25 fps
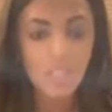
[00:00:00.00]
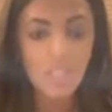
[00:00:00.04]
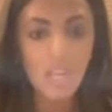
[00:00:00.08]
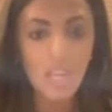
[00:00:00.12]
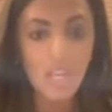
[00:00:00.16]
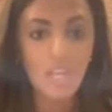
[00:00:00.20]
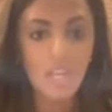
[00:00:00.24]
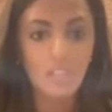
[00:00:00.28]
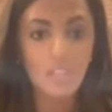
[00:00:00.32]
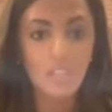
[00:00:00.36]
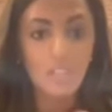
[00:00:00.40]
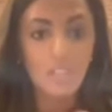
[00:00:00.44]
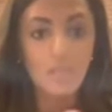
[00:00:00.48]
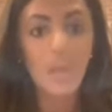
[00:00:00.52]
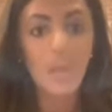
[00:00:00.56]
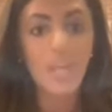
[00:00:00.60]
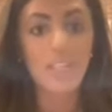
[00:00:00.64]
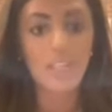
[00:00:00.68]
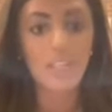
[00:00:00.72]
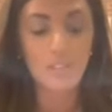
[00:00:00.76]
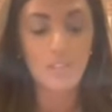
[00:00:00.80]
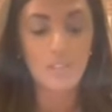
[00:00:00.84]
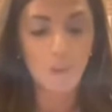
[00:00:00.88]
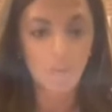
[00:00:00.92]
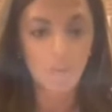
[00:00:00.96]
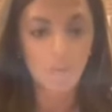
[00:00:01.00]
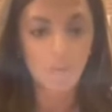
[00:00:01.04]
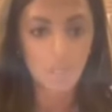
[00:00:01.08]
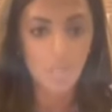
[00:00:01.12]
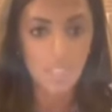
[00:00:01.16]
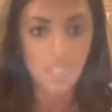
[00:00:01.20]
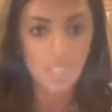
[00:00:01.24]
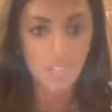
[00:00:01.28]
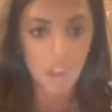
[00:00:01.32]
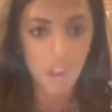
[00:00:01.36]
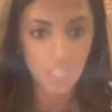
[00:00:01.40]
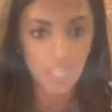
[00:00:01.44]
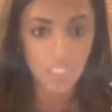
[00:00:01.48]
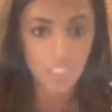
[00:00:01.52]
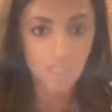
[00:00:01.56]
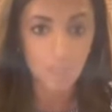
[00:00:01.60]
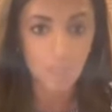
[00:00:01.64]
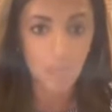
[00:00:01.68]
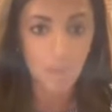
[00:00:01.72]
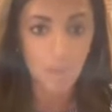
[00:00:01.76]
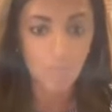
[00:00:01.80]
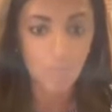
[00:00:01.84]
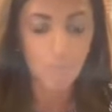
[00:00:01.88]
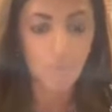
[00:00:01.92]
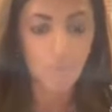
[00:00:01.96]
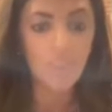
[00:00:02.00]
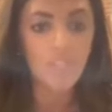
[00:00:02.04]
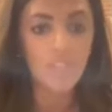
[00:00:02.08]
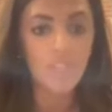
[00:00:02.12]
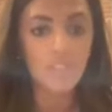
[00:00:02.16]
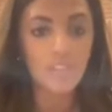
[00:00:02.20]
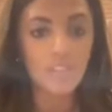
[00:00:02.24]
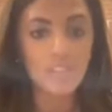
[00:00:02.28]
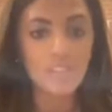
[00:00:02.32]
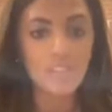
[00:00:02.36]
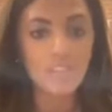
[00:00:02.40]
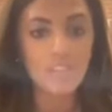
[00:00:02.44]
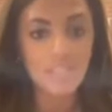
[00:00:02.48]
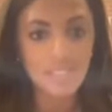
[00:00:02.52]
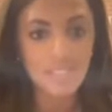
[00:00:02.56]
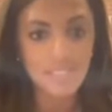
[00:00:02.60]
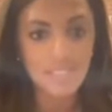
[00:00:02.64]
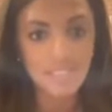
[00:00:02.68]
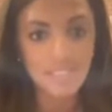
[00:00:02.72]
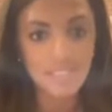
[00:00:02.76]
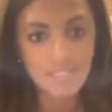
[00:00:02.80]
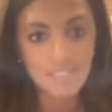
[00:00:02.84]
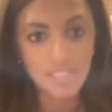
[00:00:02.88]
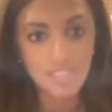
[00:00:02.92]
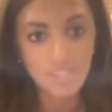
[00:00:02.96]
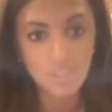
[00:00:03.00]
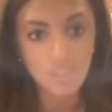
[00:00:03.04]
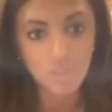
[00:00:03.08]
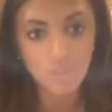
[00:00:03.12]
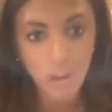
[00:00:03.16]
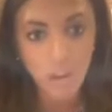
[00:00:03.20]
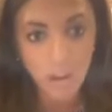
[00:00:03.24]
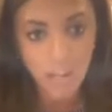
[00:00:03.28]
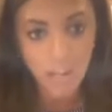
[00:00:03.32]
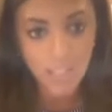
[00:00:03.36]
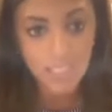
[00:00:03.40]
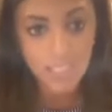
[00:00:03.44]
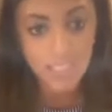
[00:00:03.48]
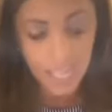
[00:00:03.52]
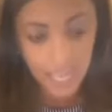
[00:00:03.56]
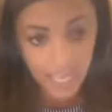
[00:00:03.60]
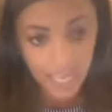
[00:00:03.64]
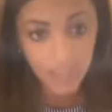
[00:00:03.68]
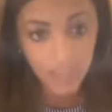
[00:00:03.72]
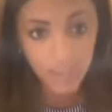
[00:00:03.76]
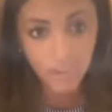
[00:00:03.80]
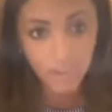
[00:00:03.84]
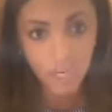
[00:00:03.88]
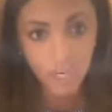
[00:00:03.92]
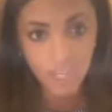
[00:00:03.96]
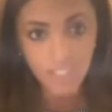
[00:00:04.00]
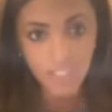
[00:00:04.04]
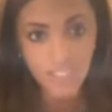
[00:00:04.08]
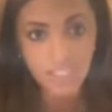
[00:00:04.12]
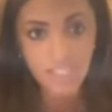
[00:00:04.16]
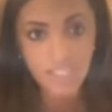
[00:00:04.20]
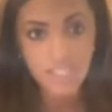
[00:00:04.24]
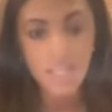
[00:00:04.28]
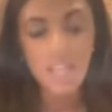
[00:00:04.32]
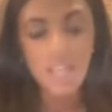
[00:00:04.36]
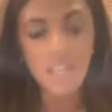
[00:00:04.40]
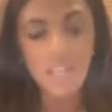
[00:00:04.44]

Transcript: the UN Ethiopia talked about 466 trucks, aid trucks,